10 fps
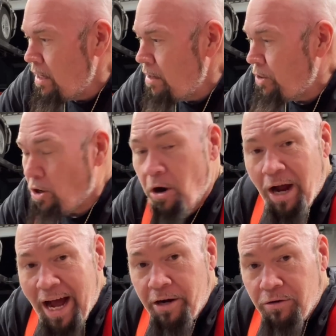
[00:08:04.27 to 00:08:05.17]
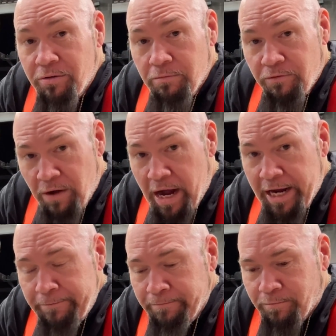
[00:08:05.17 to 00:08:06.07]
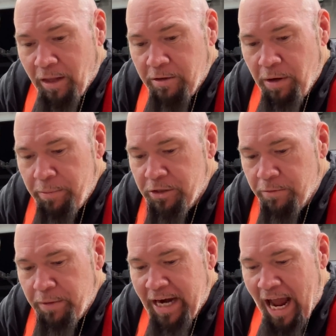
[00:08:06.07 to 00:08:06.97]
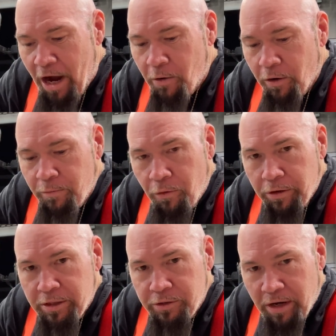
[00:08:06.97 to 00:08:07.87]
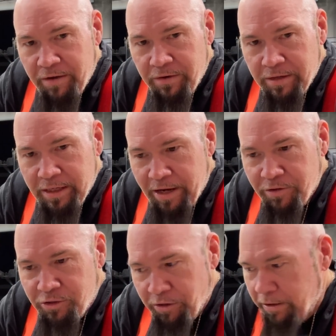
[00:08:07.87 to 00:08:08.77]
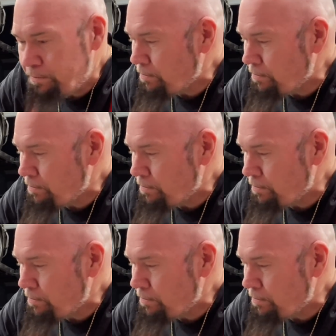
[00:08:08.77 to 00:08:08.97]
The car idled fine. Probably took me an hour or more to drive down the Strip.